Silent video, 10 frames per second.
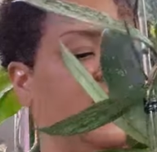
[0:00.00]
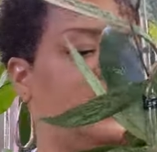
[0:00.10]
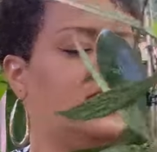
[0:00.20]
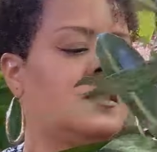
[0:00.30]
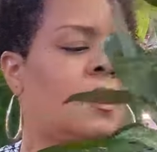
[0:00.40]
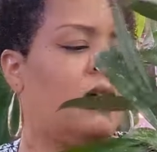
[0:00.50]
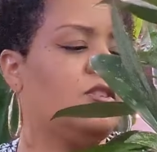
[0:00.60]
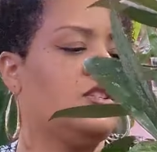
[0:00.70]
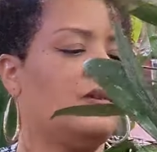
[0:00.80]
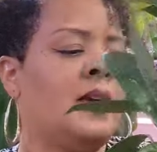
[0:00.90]
is
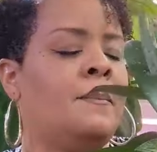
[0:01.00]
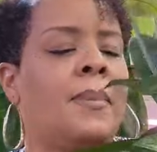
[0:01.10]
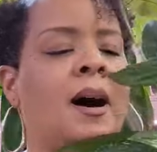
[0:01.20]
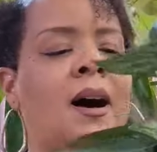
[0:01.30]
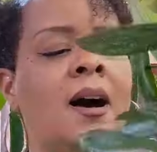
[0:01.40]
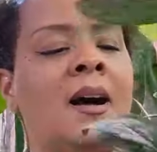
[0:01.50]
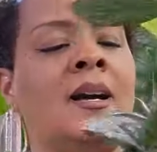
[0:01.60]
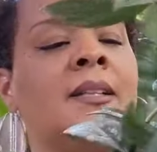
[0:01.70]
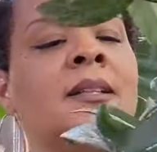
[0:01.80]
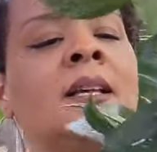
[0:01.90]
also in
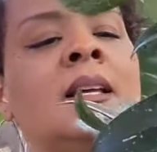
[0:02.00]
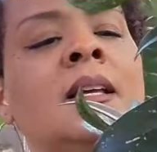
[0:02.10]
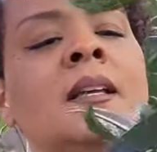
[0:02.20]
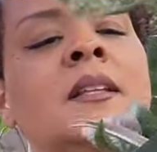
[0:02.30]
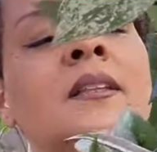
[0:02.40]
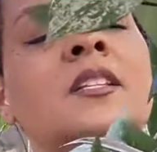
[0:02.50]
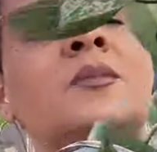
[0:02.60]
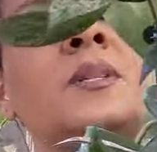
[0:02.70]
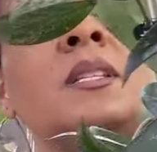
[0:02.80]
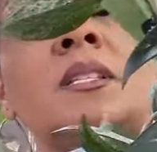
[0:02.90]
pond.
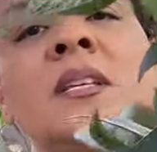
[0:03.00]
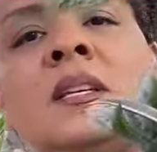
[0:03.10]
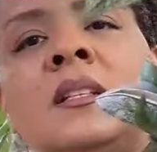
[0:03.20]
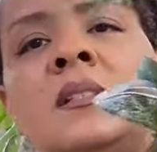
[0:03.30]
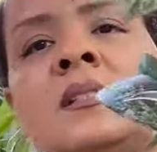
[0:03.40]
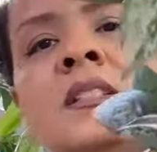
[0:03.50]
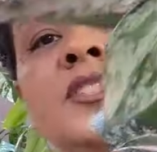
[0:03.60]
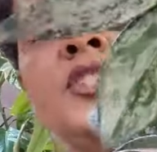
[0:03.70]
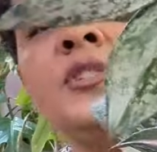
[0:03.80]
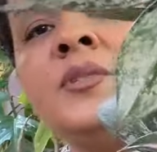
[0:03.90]
This one is in
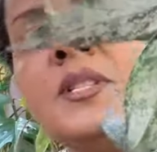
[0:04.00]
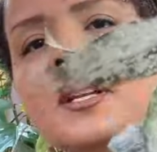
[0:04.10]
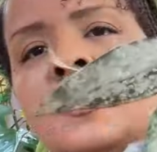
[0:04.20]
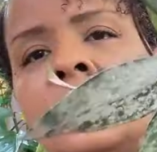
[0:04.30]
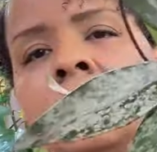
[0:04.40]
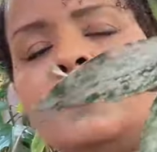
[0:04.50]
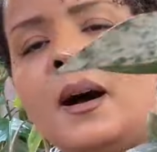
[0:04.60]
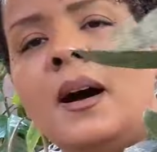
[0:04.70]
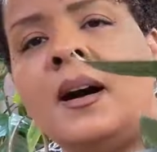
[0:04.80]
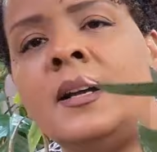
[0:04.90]
Lechusa
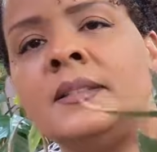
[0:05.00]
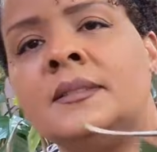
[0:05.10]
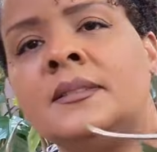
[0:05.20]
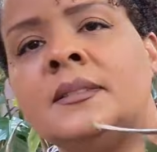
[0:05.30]
pond.